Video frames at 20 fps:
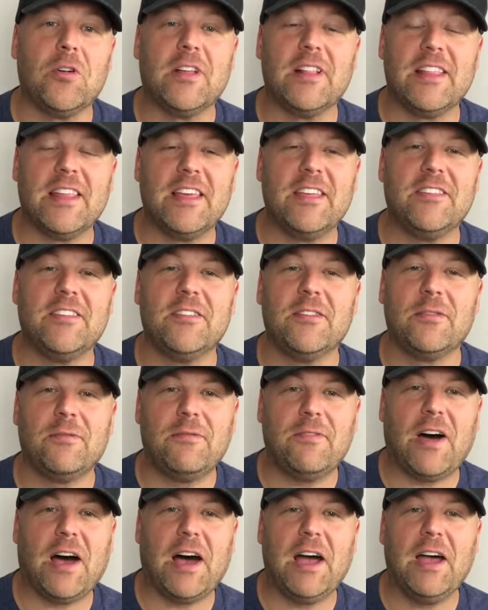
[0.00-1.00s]
Galatians
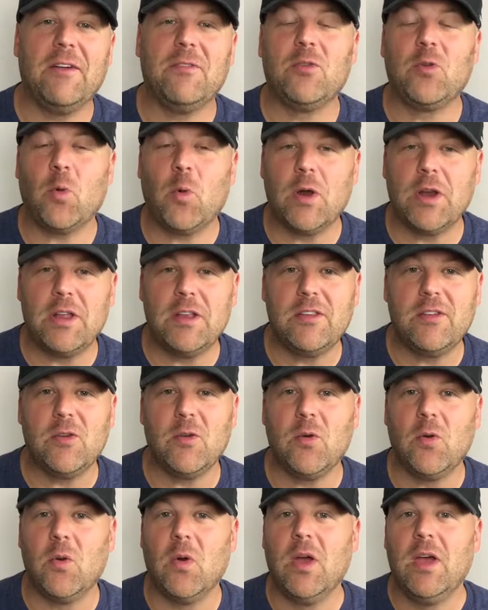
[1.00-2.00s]
5
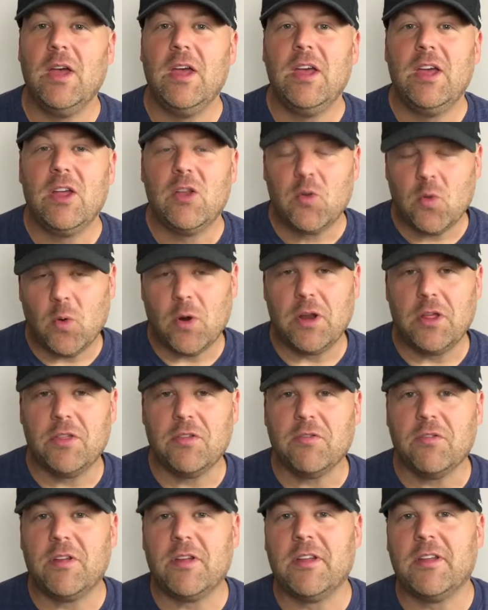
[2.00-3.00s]
22,
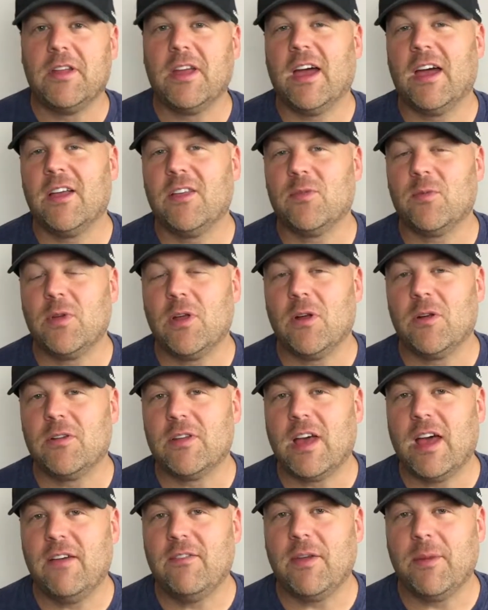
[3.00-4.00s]
23. Guys, we are
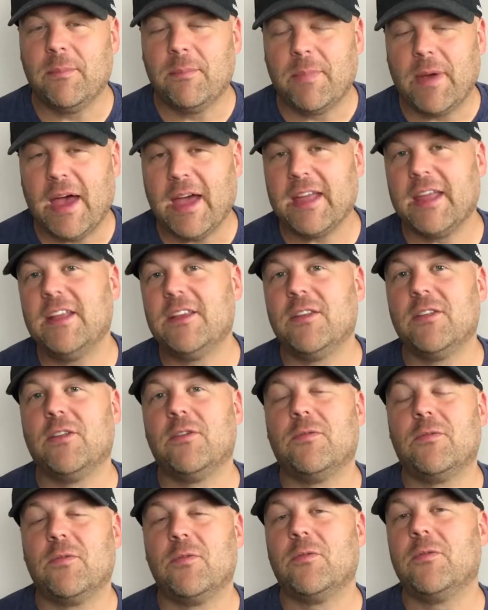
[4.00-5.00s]
diving back into
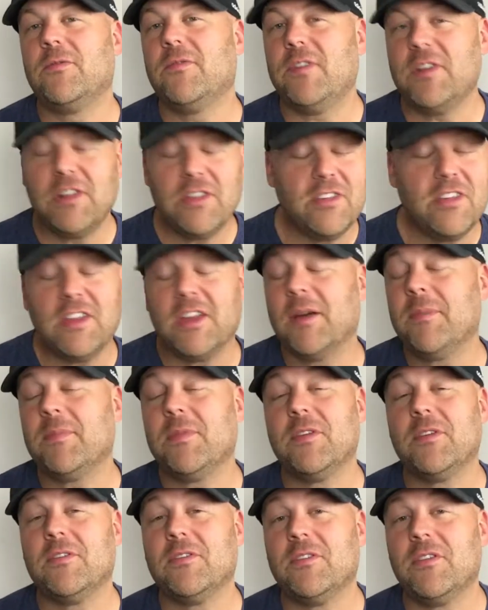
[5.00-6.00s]
the fruit, finishing up
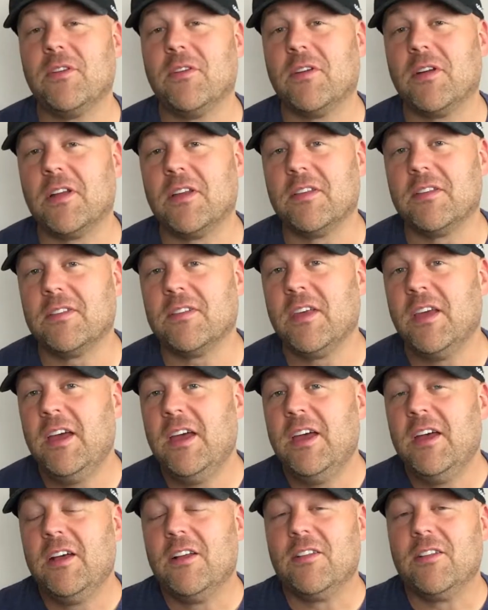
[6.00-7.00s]
this series,
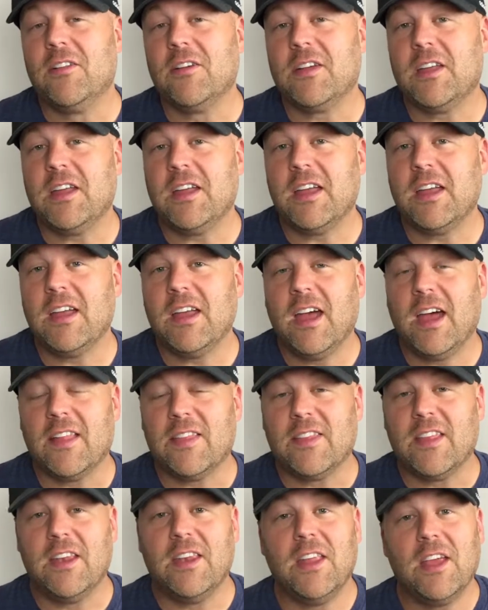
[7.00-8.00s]
looking
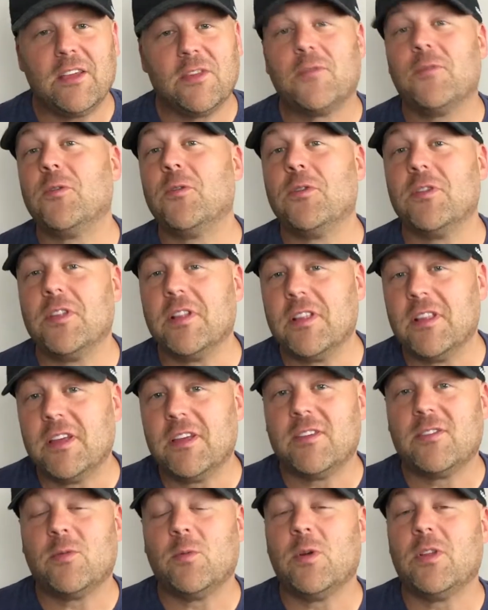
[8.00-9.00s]
at the next fruit in the
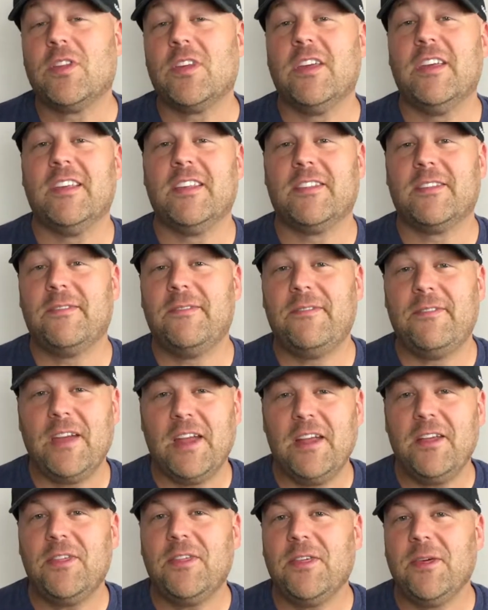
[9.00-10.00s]
list, which is
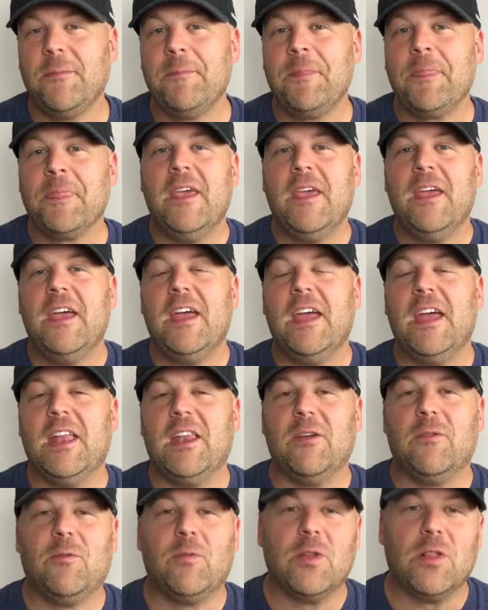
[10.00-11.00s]
faith.
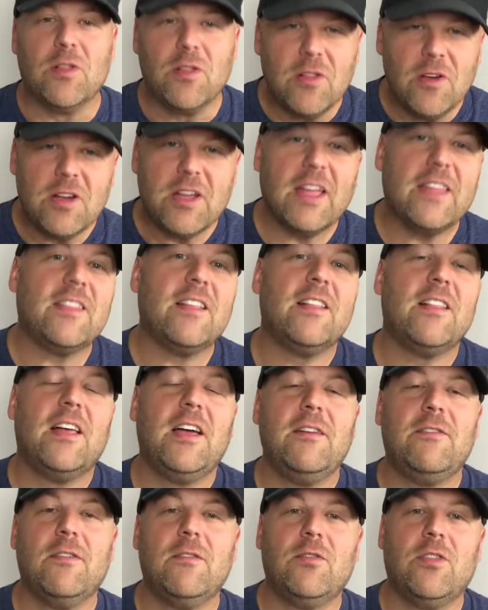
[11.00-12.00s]
And if we look at the
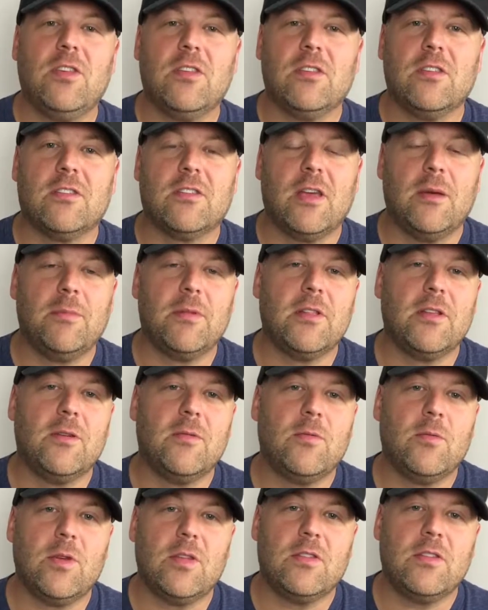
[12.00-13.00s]
life of Jesus, I
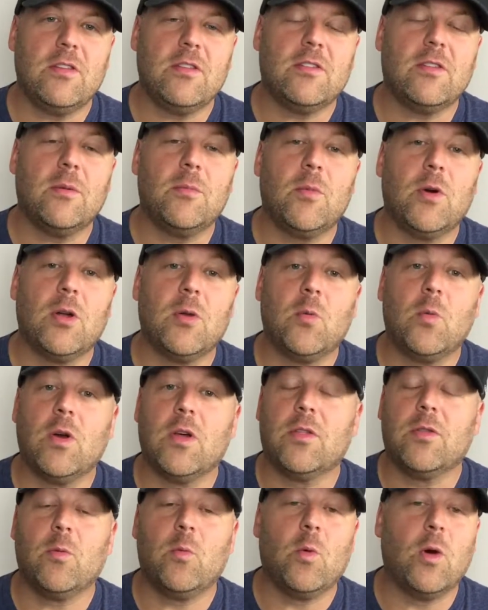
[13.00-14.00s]
believe we see someone
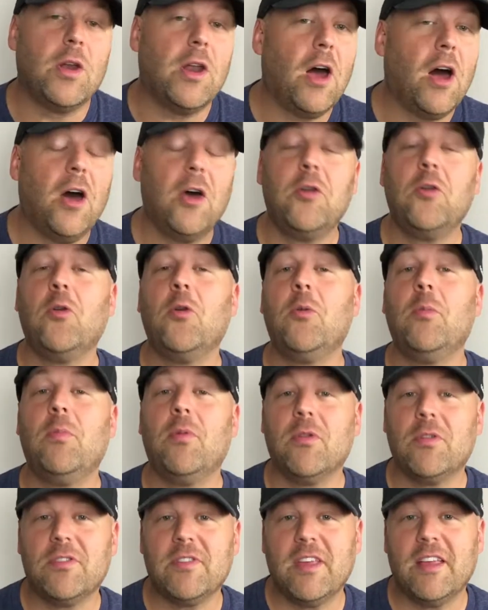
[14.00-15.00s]
with
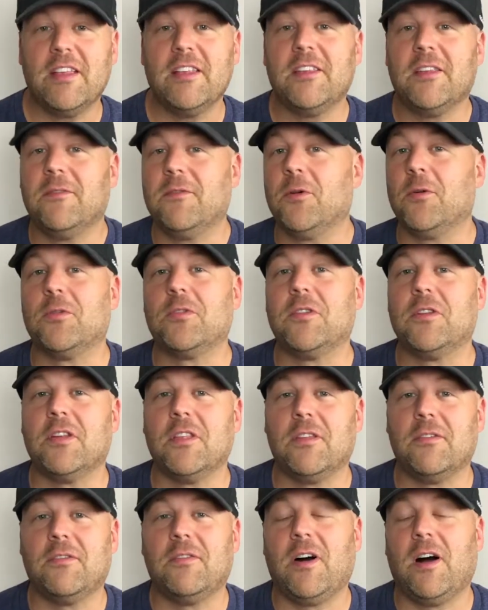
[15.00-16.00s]
100% devotion to
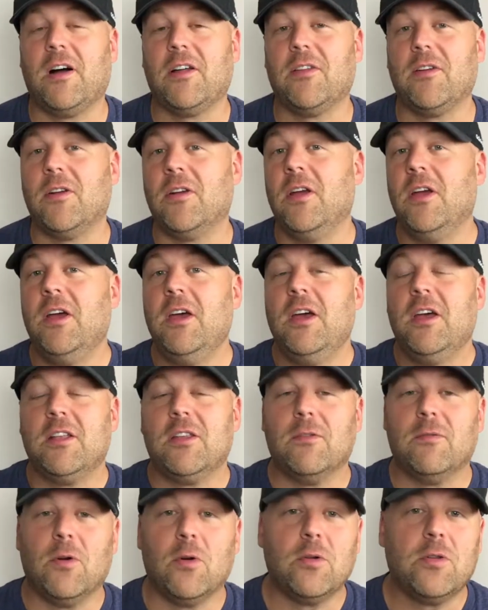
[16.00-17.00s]
the Father.
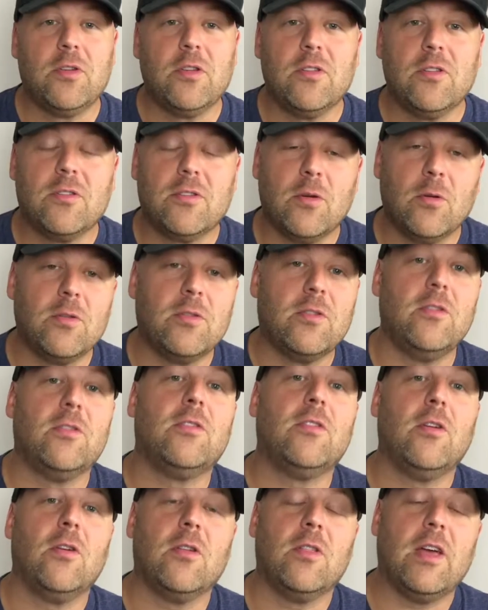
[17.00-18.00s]
Devotion so
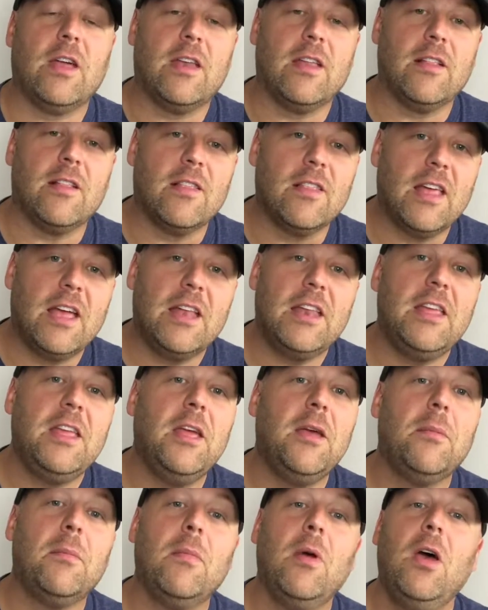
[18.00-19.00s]
sincere that it led
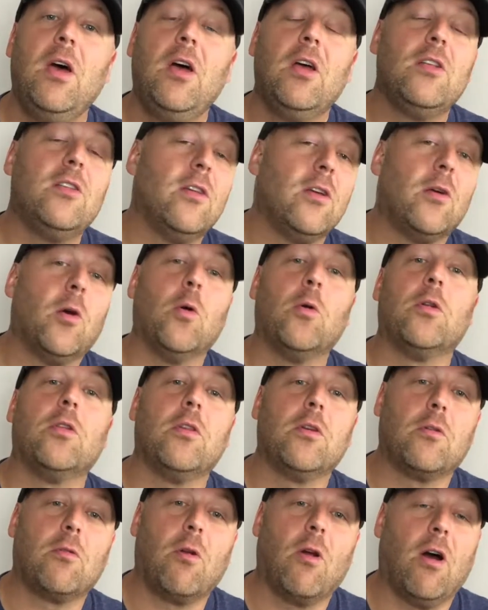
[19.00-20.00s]
him to go to
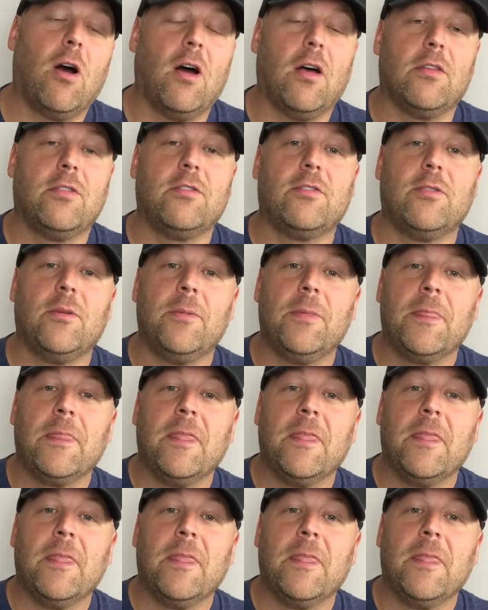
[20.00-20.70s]
the cross.